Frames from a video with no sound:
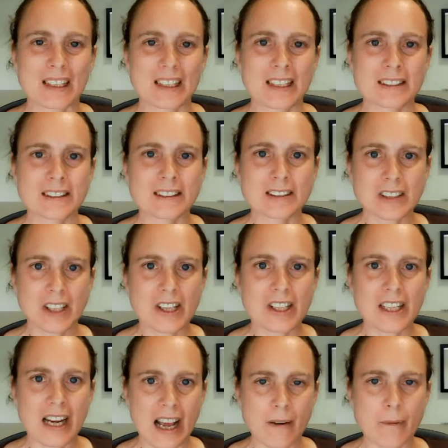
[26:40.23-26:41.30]
It
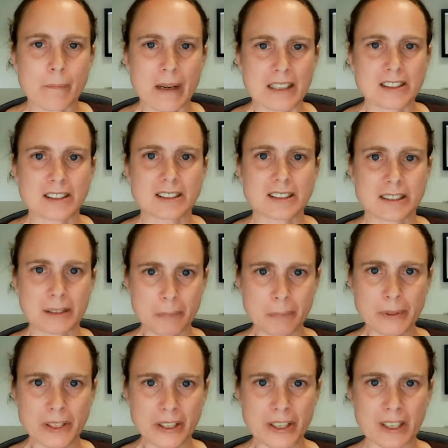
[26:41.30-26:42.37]
started out much
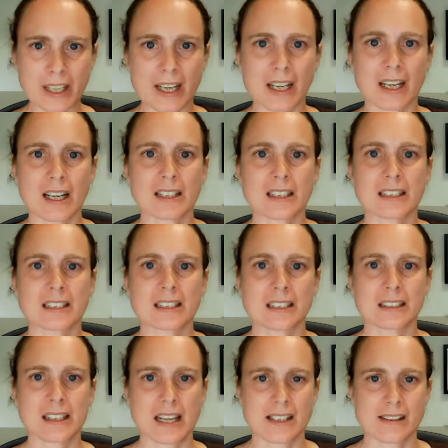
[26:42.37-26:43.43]
simpler, and I think
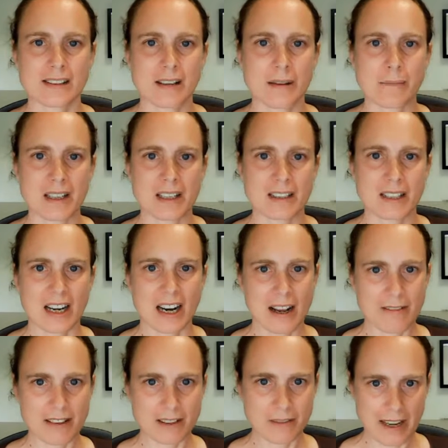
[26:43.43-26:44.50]
that that's something that
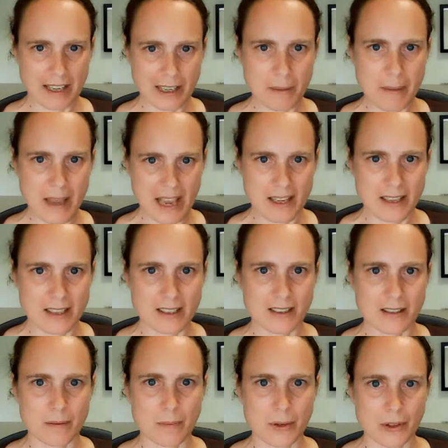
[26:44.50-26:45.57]
I would recommend
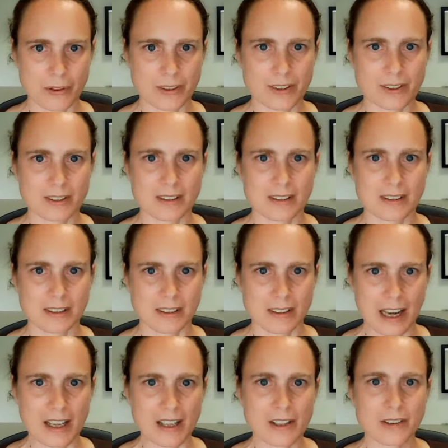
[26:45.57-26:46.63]
to most
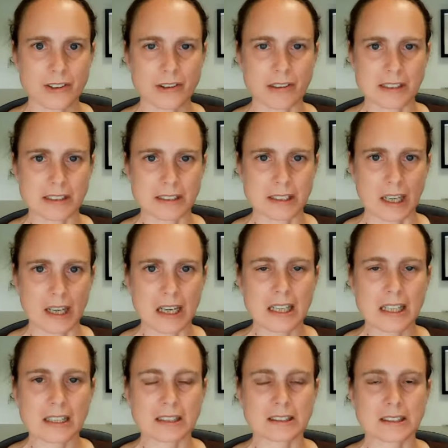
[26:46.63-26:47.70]
designers who are
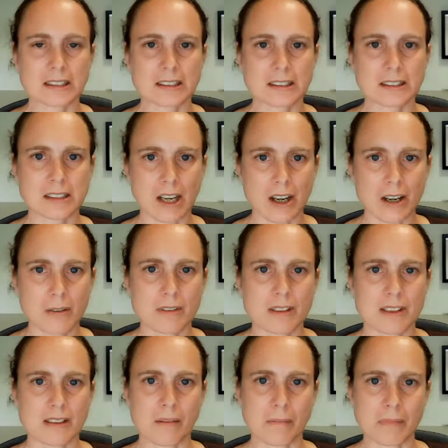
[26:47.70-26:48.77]
starting, is to start
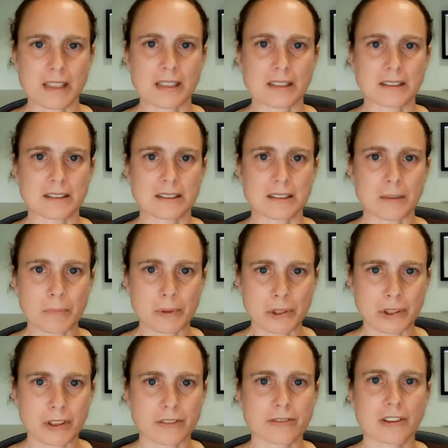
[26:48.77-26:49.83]
with something
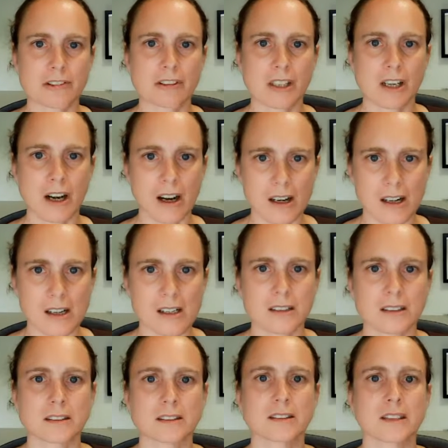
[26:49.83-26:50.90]
simpler, fewer
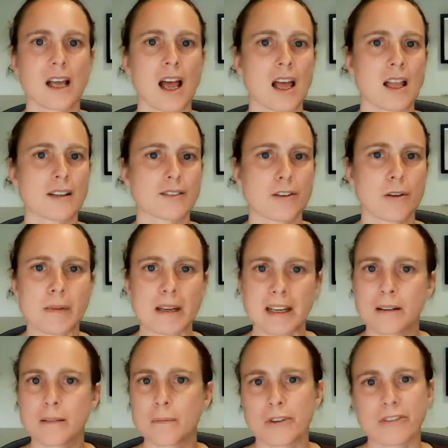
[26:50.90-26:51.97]
cards, not so
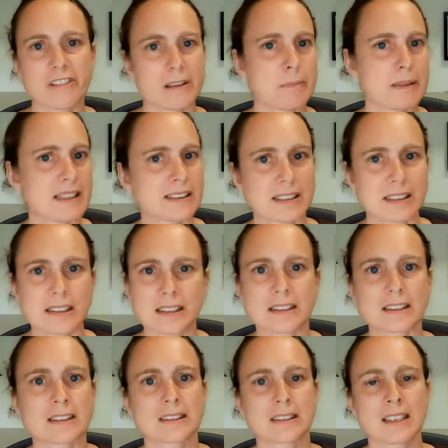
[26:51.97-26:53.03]
many moving
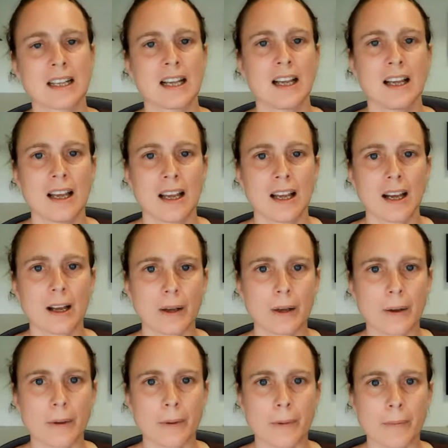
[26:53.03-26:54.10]
pieces,
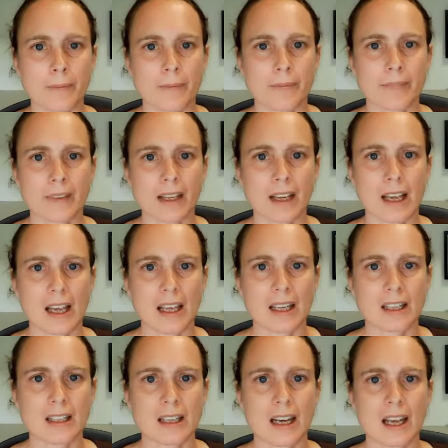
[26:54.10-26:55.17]

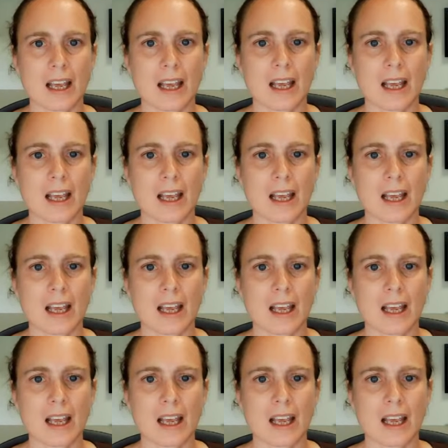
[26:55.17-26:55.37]
and